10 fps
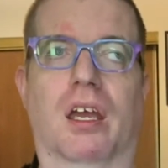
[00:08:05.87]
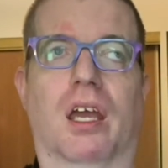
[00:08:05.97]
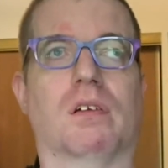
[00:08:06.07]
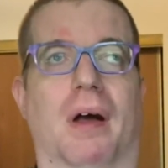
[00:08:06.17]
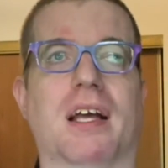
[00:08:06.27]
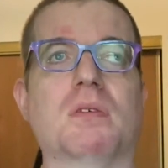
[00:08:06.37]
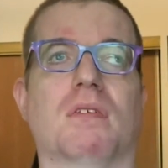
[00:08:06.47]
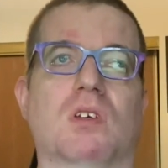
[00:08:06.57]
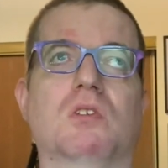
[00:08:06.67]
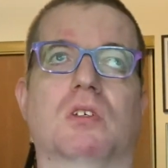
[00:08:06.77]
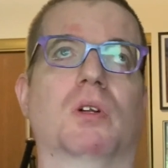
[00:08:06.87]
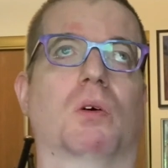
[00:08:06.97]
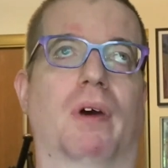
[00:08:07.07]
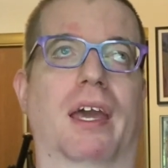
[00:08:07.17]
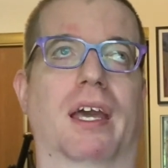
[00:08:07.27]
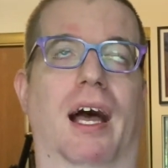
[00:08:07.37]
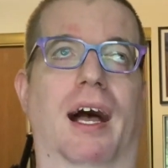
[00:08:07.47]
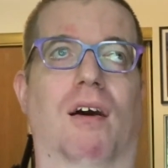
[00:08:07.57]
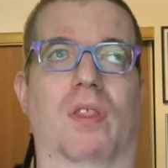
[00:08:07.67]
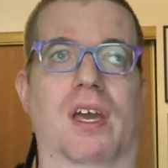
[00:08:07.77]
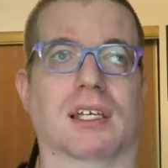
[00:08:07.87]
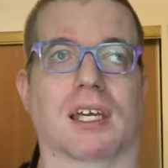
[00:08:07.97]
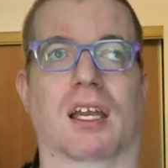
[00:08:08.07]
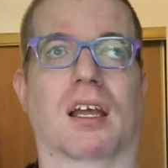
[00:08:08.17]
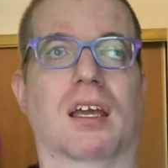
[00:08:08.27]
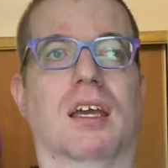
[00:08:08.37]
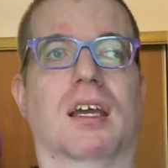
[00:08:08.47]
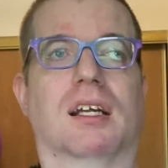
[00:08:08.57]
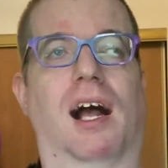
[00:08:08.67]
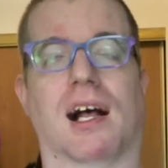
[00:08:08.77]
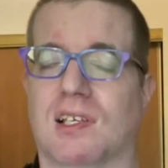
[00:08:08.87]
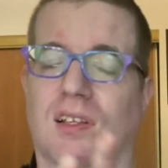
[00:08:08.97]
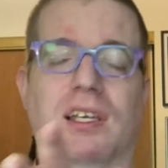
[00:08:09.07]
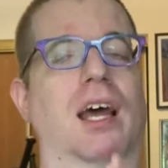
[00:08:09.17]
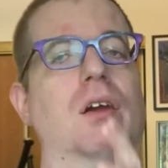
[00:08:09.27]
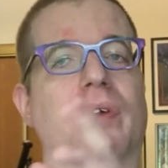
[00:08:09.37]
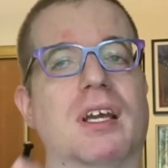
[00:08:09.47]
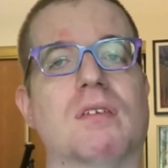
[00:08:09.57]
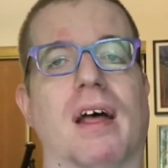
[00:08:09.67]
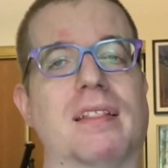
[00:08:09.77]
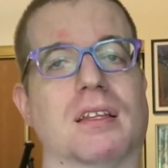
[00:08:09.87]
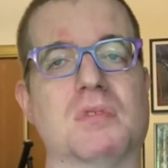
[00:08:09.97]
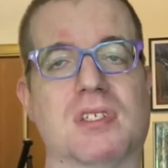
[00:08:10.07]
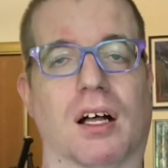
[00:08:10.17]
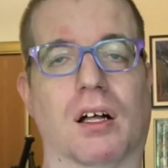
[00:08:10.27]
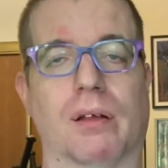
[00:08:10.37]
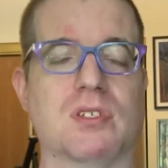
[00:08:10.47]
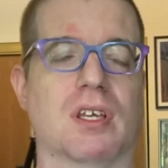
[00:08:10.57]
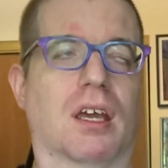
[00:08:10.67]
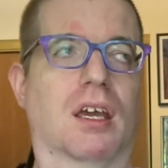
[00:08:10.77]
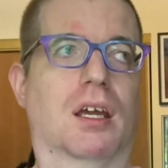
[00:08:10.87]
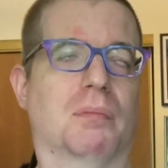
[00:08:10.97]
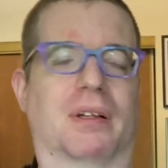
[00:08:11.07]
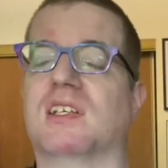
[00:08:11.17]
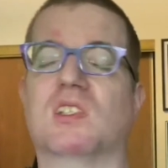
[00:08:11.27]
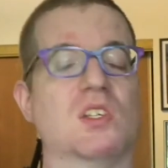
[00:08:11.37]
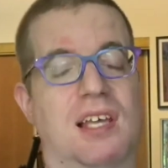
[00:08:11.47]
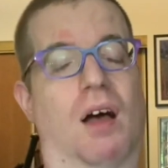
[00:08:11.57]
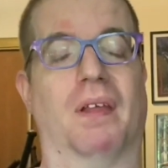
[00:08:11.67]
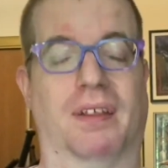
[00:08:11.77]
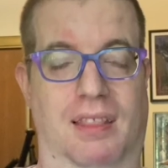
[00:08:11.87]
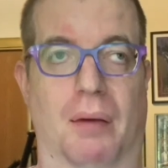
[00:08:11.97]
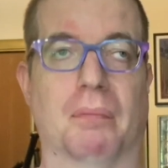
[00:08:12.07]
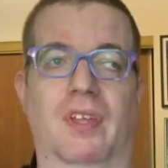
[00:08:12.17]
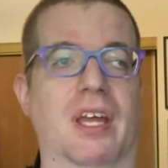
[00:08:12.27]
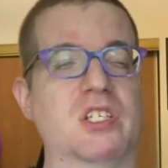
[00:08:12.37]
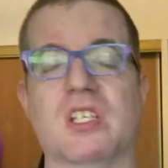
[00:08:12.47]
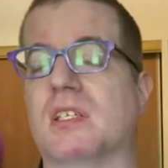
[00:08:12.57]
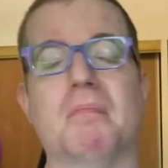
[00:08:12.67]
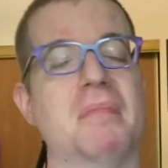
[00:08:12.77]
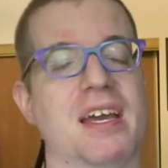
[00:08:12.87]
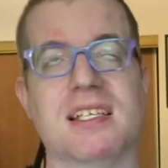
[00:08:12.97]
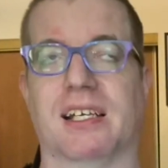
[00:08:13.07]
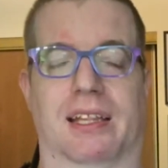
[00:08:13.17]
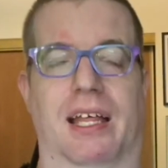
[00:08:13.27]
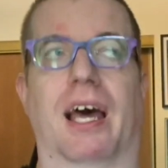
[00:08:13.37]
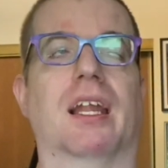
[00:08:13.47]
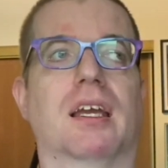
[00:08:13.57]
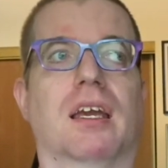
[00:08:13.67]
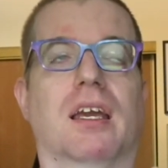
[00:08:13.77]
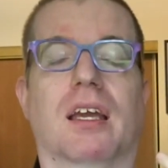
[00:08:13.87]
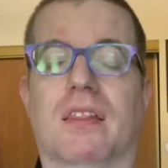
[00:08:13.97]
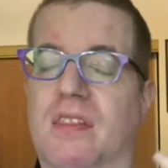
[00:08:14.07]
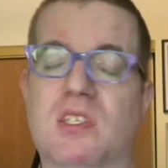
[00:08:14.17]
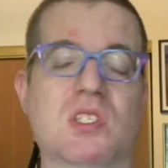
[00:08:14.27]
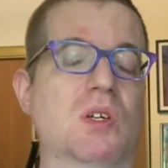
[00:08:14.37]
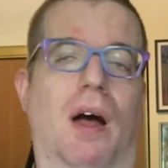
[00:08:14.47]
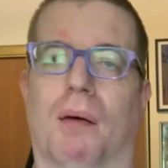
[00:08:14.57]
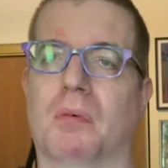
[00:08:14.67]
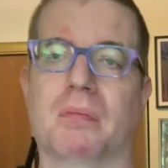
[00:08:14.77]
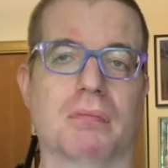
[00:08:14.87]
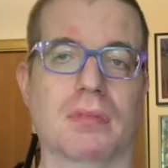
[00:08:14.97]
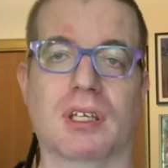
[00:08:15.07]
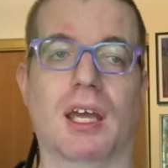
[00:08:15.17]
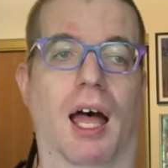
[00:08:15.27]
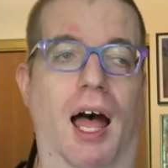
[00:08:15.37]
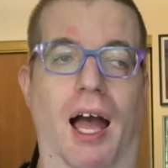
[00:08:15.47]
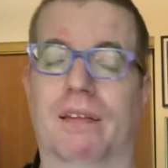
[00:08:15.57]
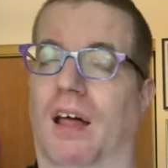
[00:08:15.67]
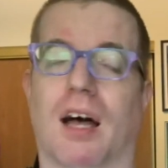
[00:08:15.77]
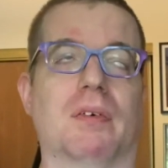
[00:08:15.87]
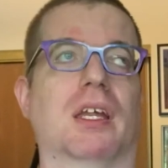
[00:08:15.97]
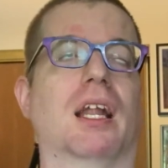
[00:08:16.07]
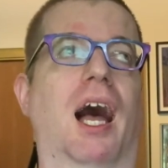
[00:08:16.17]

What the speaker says: It reminds me of U2 in a way, how they can constantly kind of reinvent themselves, but they still sound like them. And she's amazing at that. This new album, I love it.